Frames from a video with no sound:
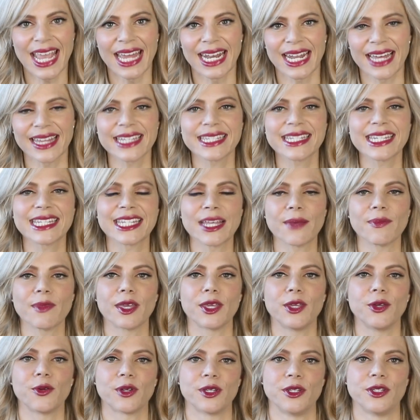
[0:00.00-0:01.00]
Now, this is
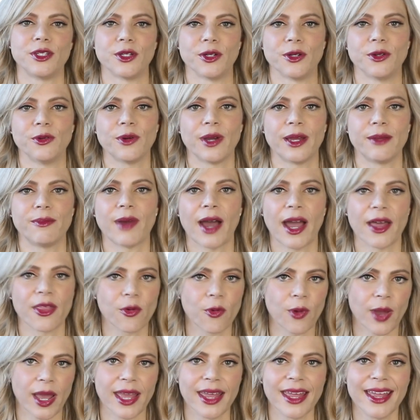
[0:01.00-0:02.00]
something you can do. And by
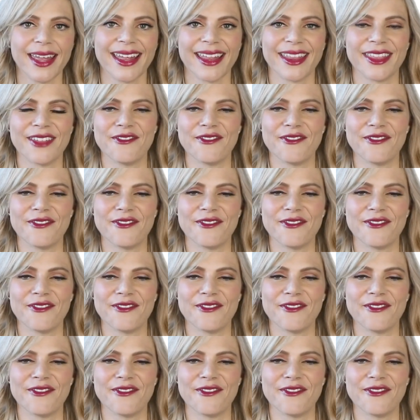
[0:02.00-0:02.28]
the way,